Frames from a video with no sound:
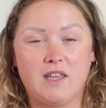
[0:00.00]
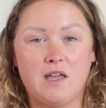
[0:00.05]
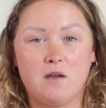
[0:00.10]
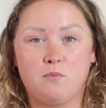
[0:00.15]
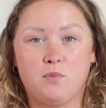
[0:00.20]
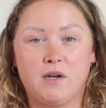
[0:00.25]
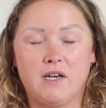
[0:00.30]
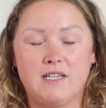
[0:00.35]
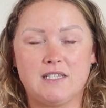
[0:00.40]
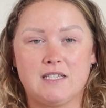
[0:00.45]
I'm
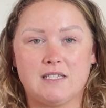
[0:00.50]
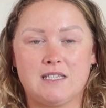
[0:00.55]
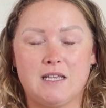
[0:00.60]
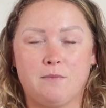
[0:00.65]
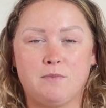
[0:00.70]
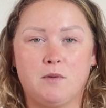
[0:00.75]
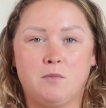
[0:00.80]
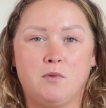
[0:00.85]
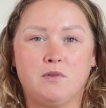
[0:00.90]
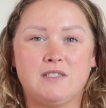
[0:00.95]
pretty
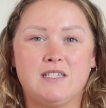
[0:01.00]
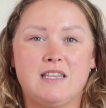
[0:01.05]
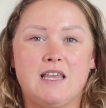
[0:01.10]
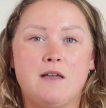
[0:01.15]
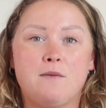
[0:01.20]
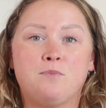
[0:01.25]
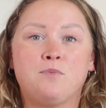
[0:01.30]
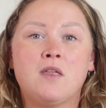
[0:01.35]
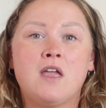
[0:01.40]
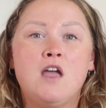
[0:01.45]
susceptible to
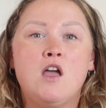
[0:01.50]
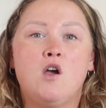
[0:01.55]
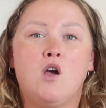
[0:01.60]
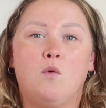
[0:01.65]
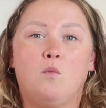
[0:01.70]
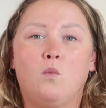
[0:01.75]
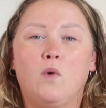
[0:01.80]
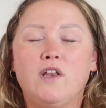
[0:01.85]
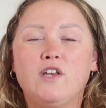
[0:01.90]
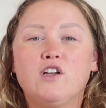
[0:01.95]
them.
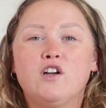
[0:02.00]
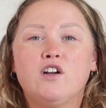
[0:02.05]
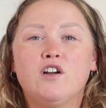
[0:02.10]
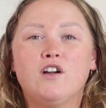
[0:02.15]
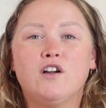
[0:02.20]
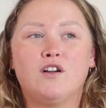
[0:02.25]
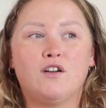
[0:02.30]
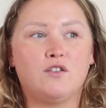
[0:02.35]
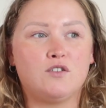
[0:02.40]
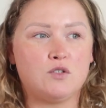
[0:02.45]
When
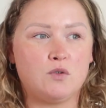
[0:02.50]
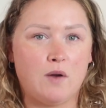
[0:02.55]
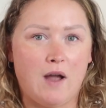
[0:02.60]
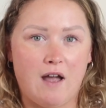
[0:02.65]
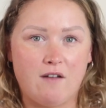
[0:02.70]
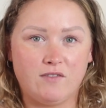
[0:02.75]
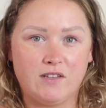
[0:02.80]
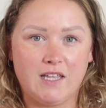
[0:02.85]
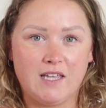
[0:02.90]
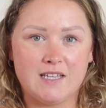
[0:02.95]
you're
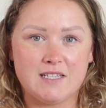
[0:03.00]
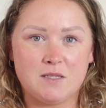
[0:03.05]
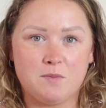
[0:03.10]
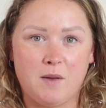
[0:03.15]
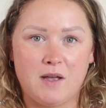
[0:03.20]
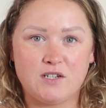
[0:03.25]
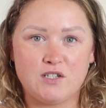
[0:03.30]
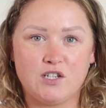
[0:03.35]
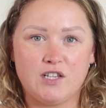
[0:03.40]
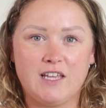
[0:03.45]
traveling
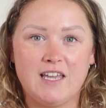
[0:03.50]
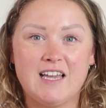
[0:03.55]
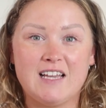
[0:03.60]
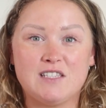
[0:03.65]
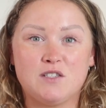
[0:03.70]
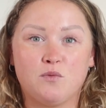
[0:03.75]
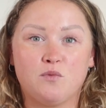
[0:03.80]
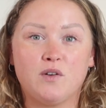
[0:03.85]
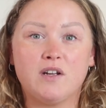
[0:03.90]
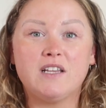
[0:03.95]
especially,
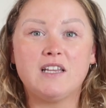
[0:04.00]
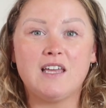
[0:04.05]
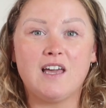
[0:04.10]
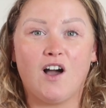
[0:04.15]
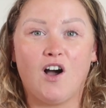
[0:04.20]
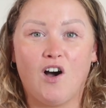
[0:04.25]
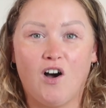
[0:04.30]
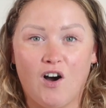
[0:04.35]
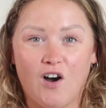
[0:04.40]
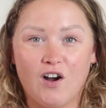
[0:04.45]
it's really
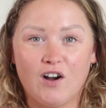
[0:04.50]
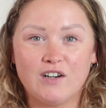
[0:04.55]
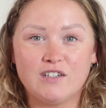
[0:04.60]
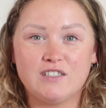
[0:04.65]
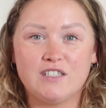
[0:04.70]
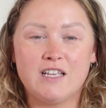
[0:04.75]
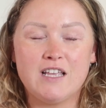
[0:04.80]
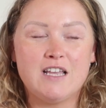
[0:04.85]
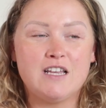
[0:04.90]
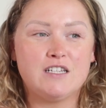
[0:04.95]

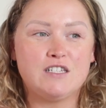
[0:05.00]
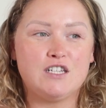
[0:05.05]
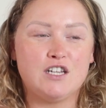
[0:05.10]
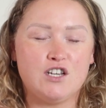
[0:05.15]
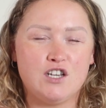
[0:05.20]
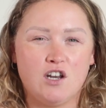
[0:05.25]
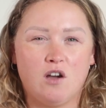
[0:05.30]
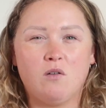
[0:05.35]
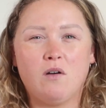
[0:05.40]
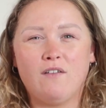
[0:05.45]
hard to
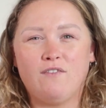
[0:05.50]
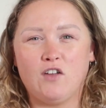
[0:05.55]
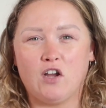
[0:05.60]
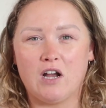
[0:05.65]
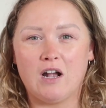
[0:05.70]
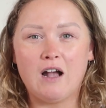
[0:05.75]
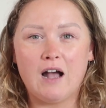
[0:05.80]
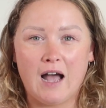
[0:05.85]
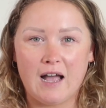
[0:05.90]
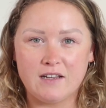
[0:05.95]
know if you're
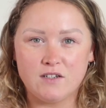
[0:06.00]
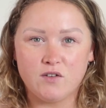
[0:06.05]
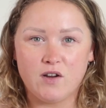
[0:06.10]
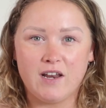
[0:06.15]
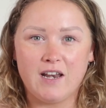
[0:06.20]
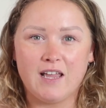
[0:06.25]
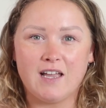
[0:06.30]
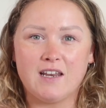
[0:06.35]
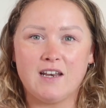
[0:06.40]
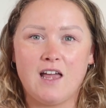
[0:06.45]

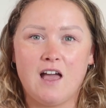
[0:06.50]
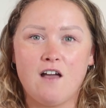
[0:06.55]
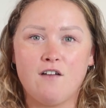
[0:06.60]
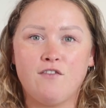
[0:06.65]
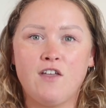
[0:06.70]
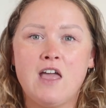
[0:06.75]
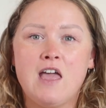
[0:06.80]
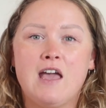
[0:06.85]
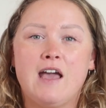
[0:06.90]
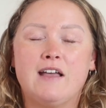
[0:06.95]
hydrating
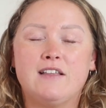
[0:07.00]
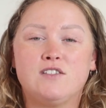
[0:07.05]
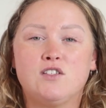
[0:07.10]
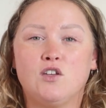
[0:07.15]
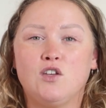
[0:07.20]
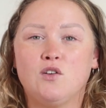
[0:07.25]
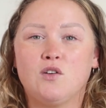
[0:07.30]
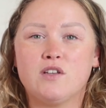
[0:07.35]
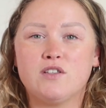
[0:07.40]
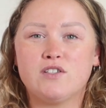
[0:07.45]
enough, and so
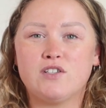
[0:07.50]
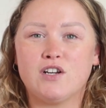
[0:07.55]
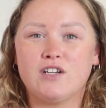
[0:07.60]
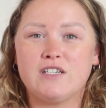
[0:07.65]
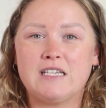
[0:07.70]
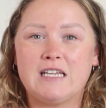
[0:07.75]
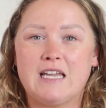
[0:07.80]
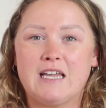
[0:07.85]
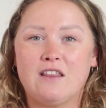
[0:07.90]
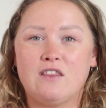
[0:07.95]
you can start
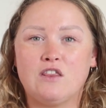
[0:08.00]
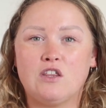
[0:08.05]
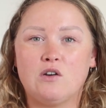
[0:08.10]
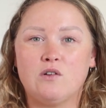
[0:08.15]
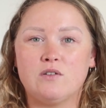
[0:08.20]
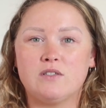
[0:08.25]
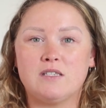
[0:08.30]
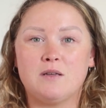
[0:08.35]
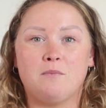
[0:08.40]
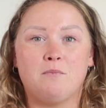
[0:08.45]
to get
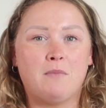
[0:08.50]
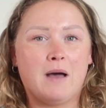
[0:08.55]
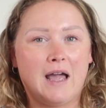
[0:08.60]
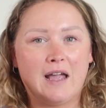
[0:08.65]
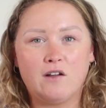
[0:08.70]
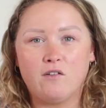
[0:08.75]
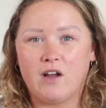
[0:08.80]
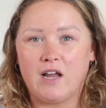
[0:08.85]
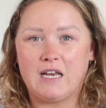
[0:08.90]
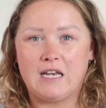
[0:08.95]
those
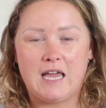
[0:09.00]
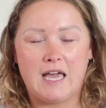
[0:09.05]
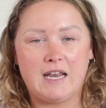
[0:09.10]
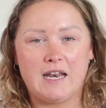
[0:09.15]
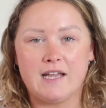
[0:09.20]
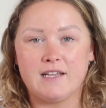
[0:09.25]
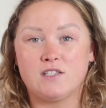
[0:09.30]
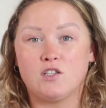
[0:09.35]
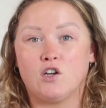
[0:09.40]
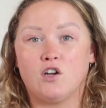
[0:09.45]
migraine
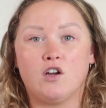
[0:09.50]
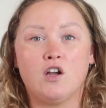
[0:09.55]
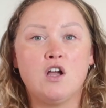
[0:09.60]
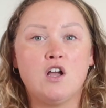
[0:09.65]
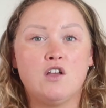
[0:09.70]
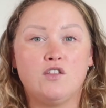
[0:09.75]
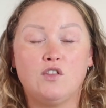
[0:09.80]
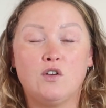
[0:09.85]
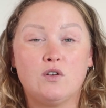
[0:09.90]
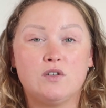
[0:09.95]
headaches or
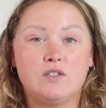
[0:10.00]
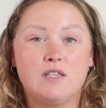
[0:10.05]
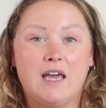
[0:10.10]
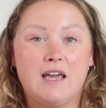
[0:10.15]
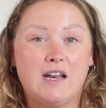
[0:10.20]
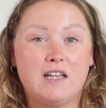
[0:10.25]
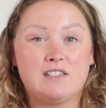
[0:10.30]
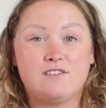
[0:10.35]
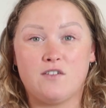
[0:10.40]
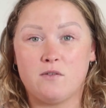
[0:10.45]
those
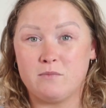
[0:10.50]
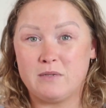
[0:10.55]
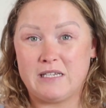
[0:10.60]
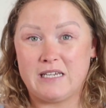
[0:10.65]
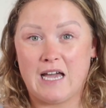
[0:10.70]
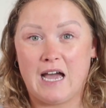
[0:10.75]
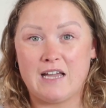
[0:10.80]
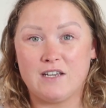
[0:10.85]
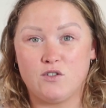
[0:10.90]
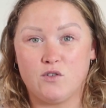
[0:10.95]
headaches from
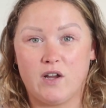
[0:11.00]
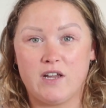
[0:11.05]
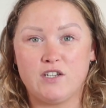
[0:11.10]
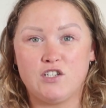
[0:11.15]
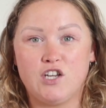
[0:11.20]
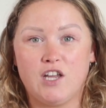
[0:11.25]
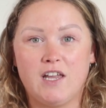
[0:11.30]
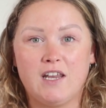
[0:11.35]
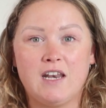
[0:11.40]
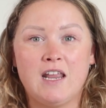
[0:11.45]

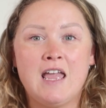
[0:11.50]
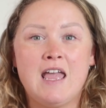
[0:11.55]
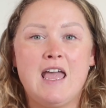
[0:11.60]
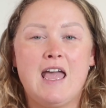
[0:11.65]
dehydration.